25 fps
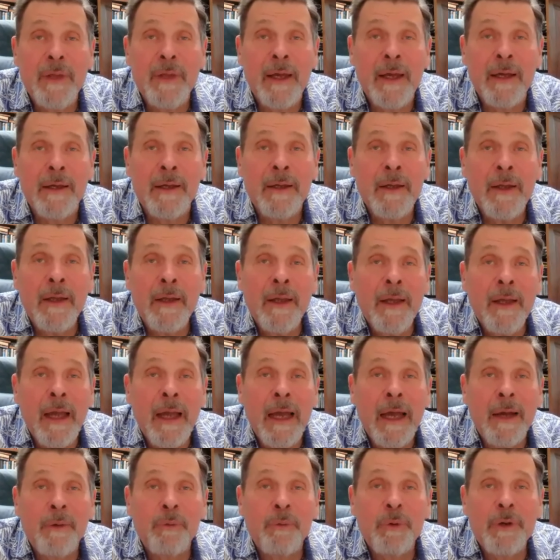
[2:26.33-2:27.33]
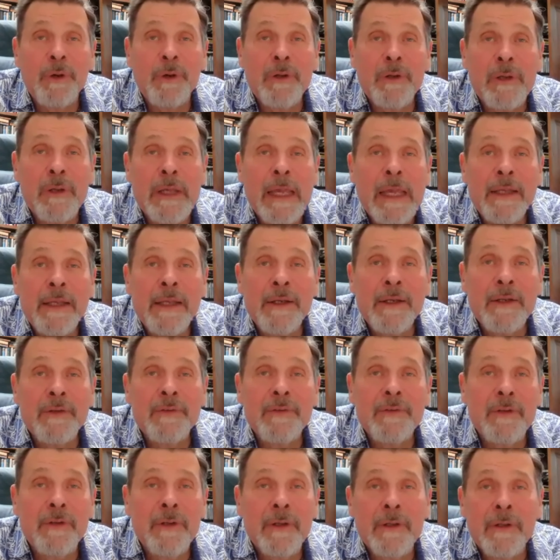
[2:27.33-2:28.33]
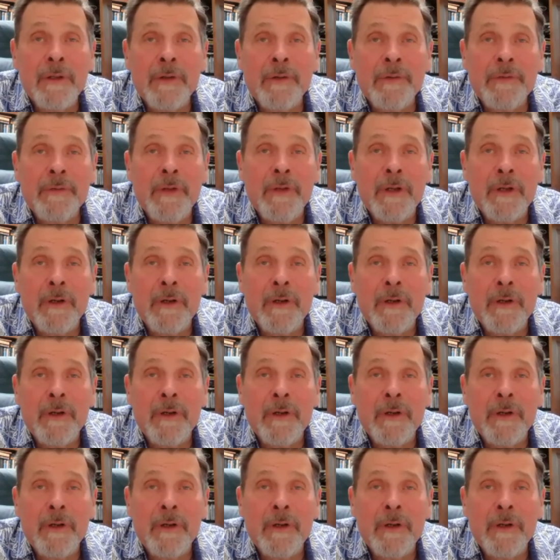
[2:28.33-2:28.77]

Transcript: Uh, uh, we're gaining skills